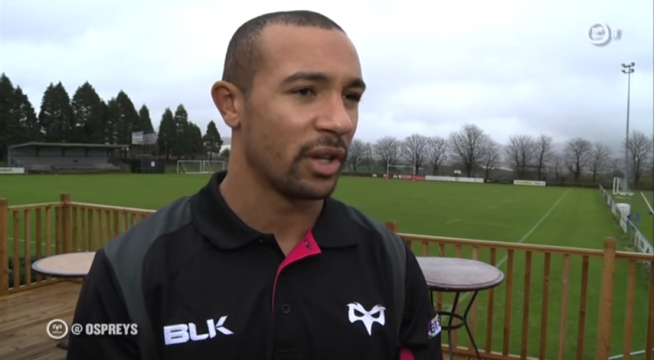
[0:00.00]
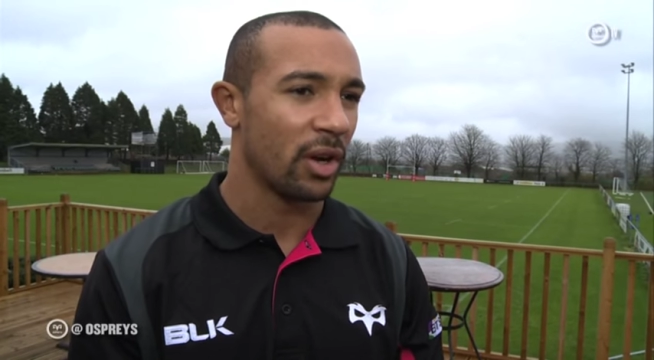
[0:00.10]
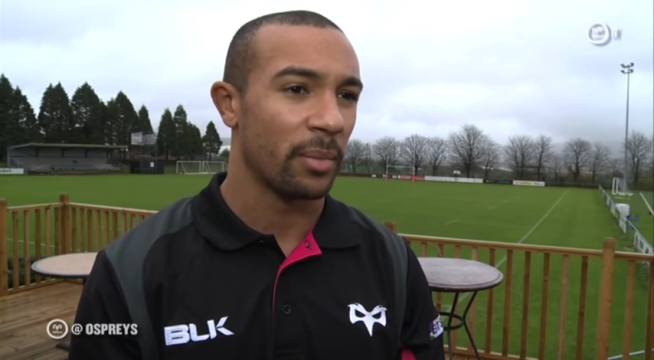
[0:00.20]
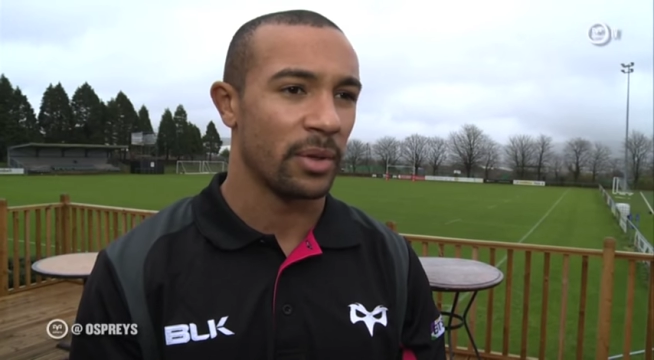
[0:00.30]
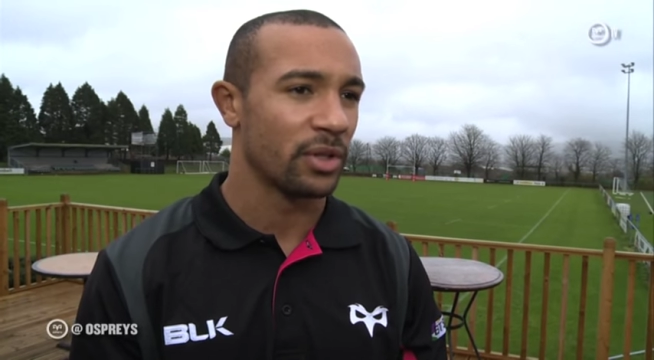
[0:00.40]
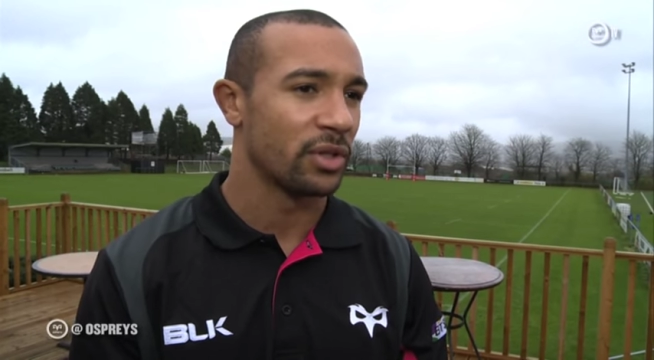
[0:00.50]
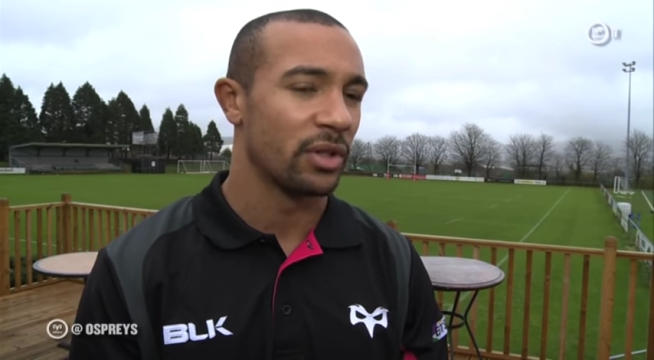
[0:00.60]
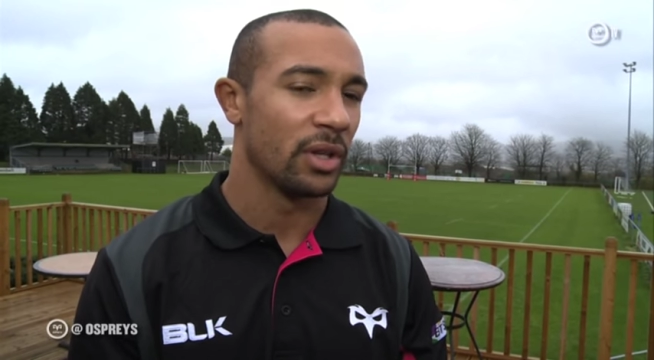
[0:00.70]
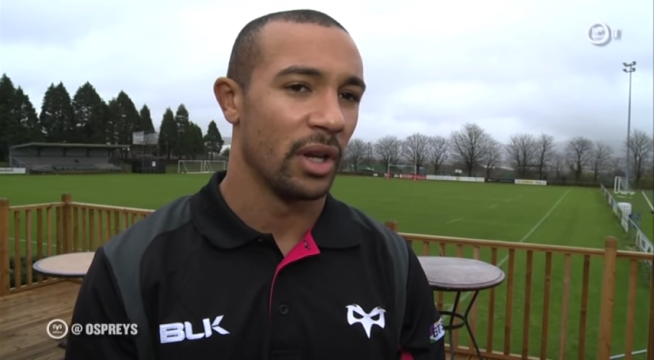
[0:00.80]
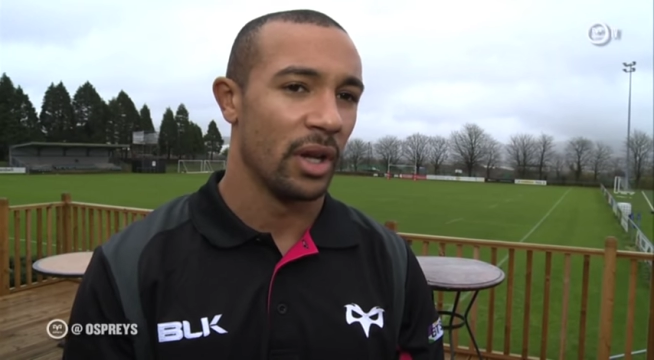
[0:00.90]
The
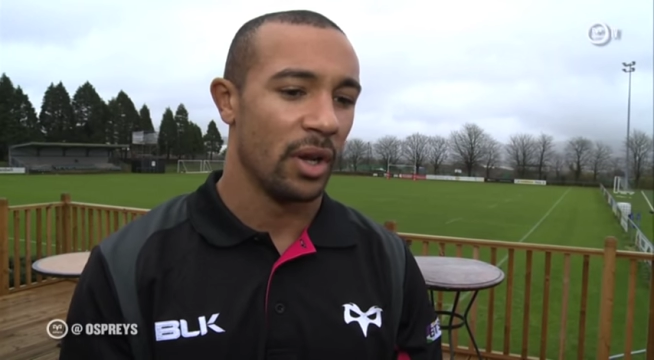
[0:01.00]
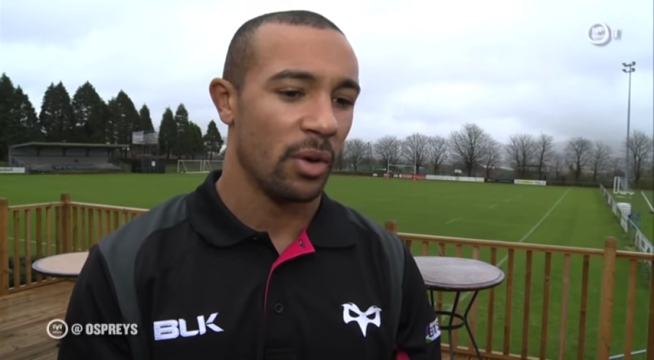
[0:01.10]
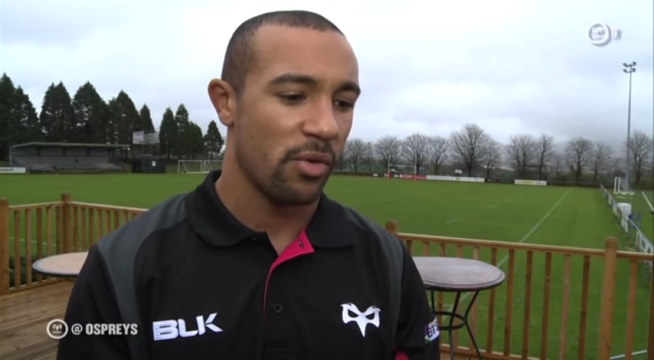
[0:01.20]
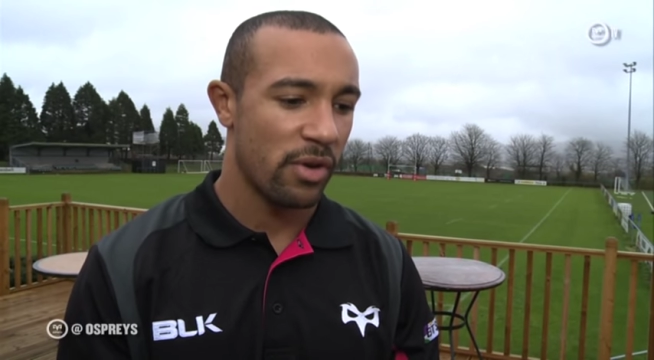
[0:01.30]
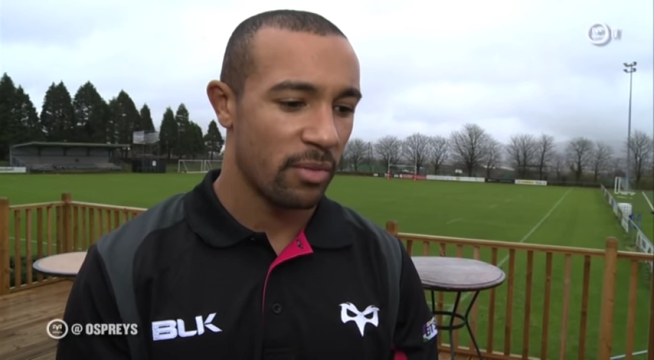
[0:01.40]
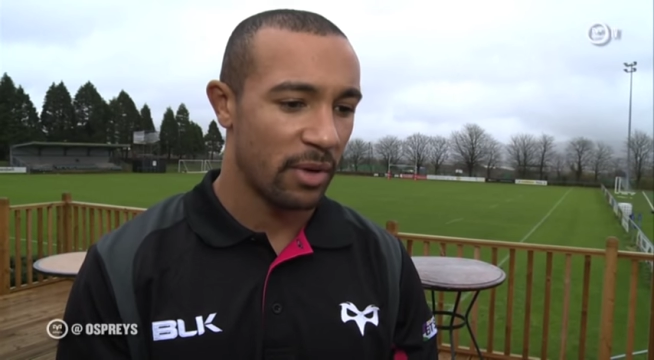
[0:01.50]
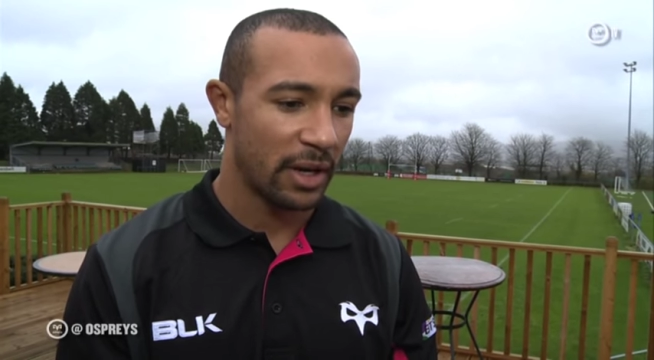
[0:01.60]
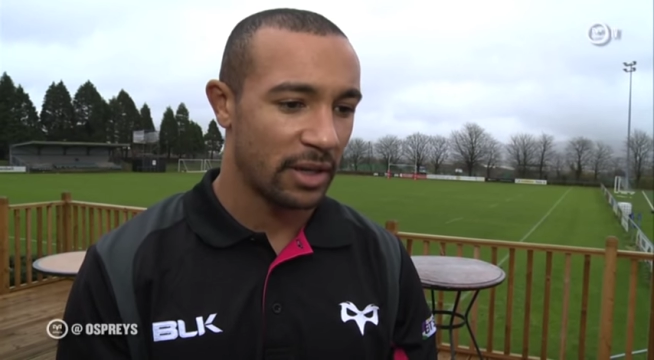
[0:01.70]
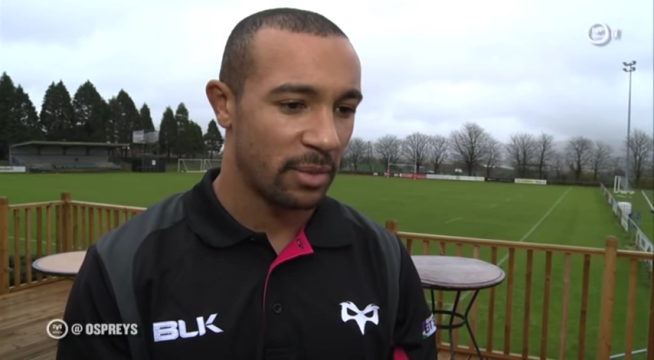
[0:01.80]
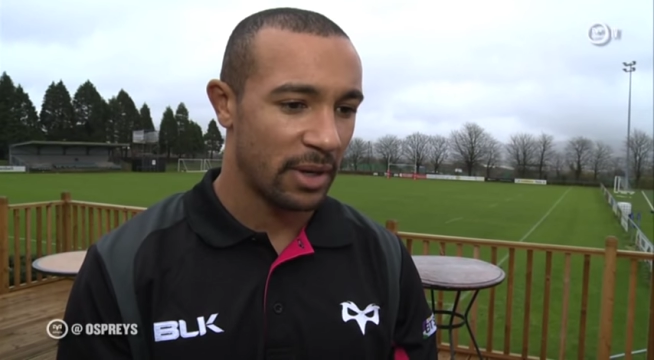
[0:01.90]
competition we're in, we're
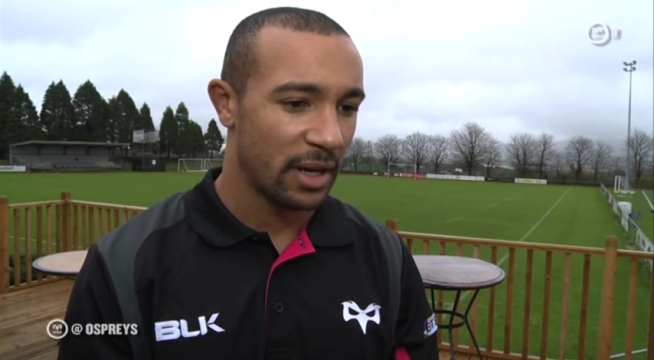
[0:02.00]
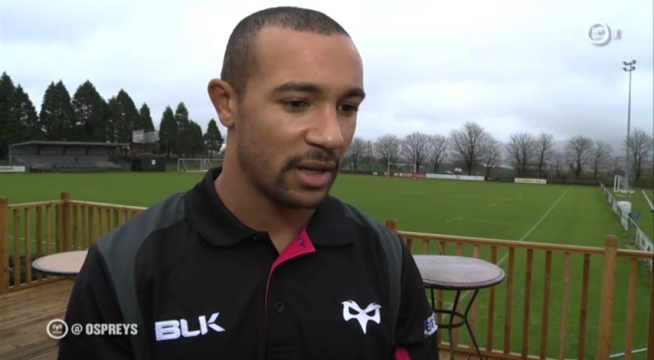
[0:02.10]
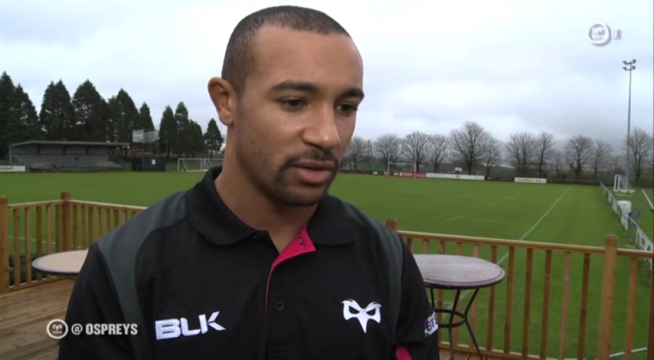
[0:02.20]
lucky to be in it.